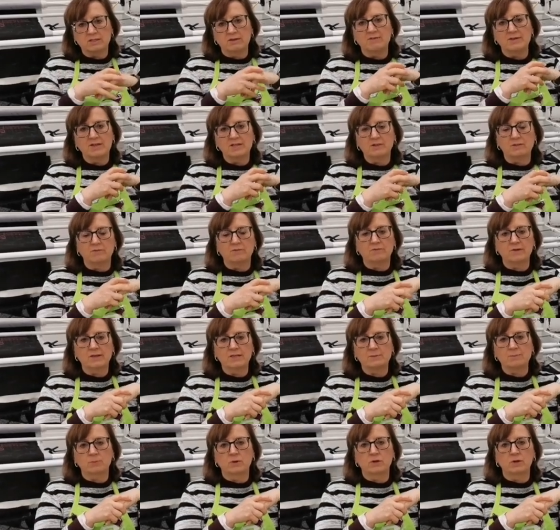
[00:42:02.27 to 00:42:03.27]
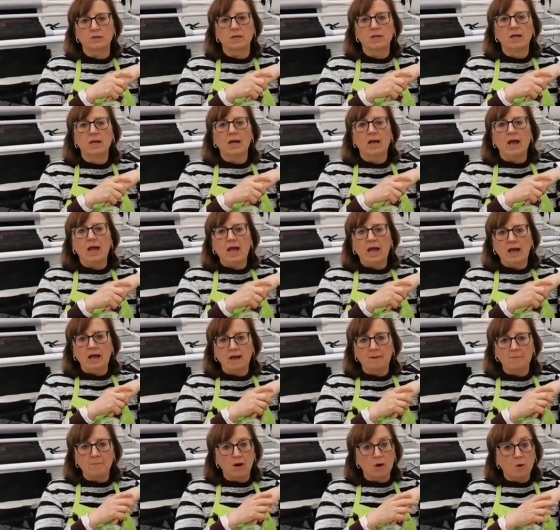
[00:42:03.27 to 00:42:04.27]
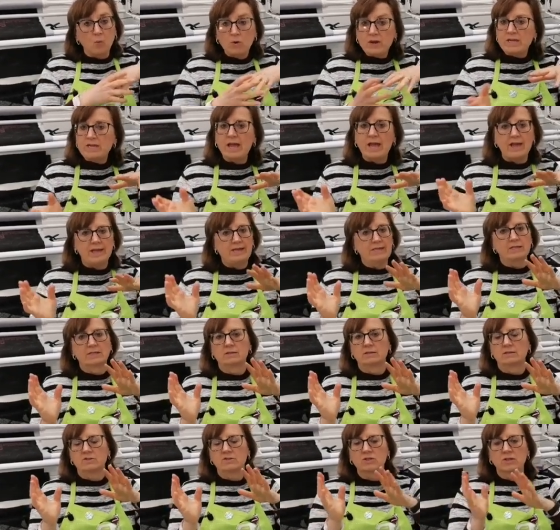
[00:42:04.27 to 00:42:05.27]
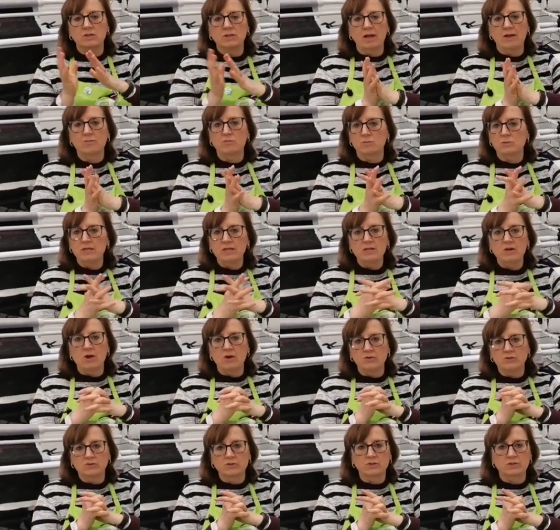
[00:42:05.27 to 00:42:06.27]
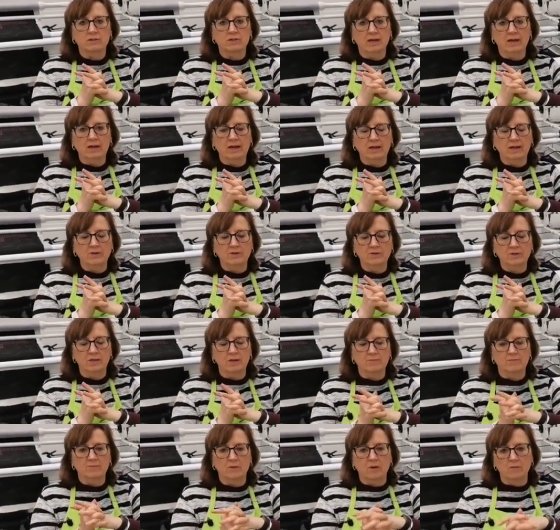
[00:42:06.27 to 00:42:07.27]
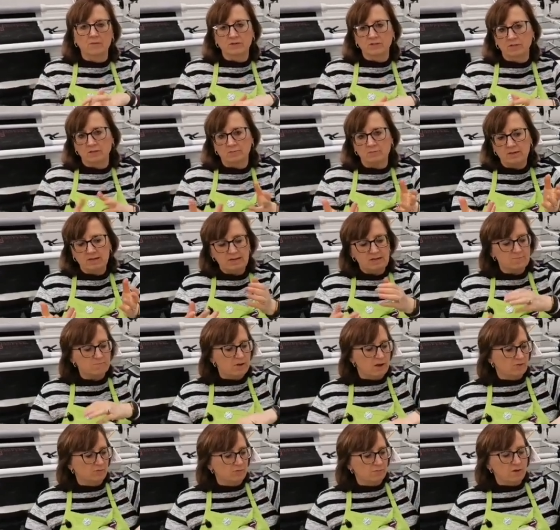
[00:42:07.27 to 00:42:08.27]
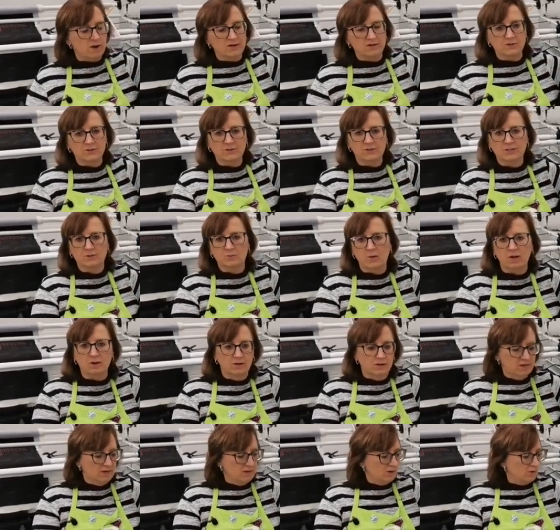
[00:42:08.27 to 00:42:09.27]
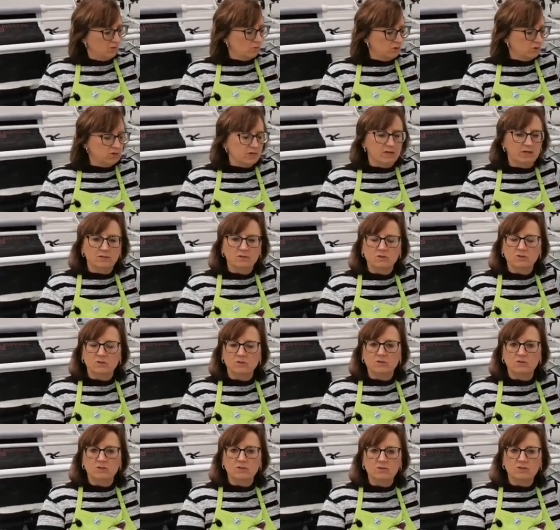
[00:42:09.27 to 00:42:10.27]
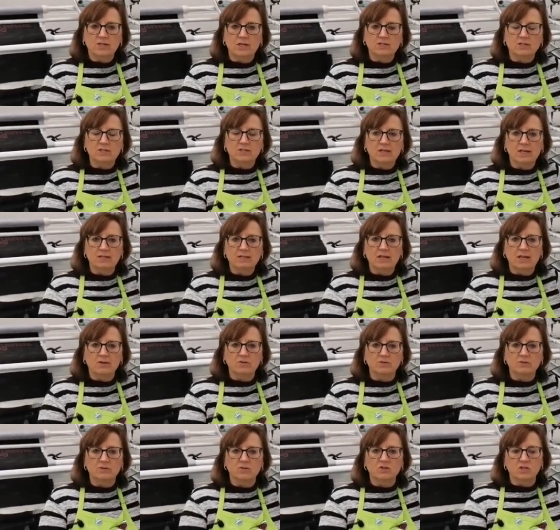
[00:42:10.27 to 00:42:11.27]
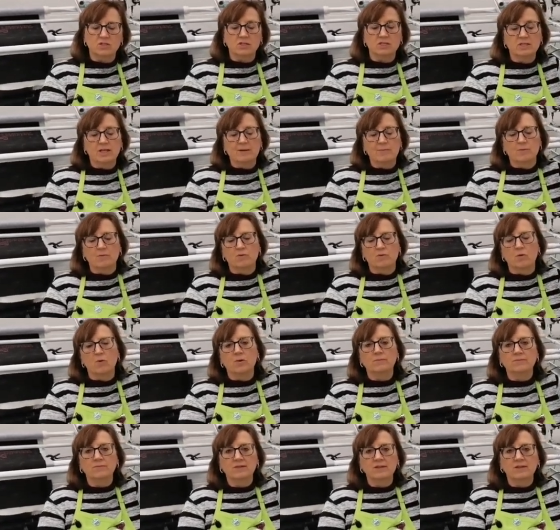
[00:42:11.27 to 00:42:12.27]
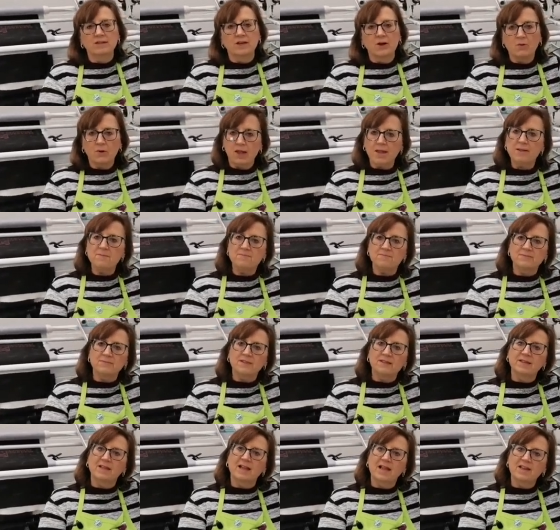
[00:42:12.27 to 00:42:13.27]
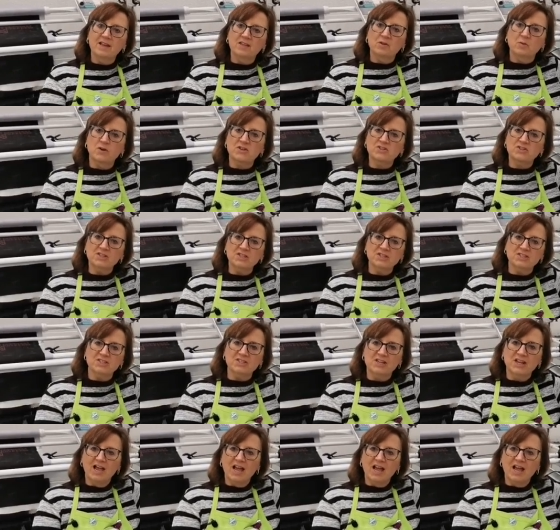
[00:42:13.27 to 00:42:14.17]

it as an event on Facebook a week ahead so that everybody knows. And obviously there'll be email reminders as well, which I do tend to send out just the day before. Okay. Any other questions?